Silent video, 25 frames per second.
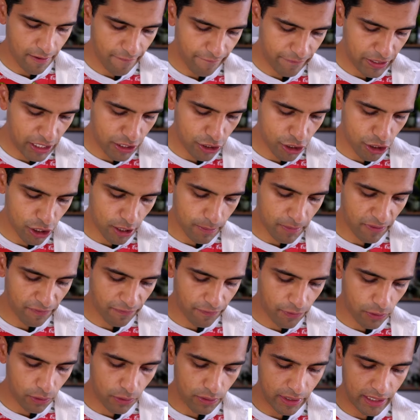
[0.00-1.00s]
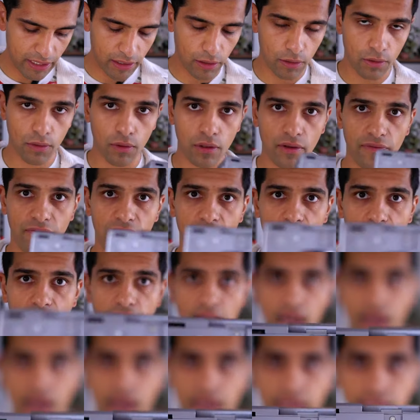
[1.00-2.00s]
Feature number four is all of
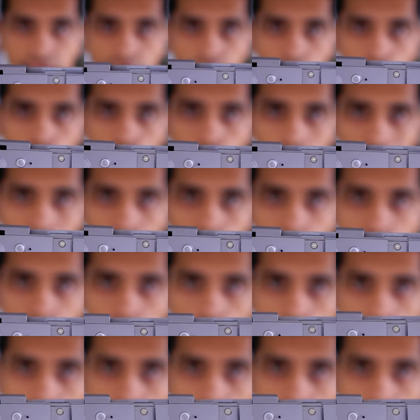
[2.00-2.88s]
the external mounting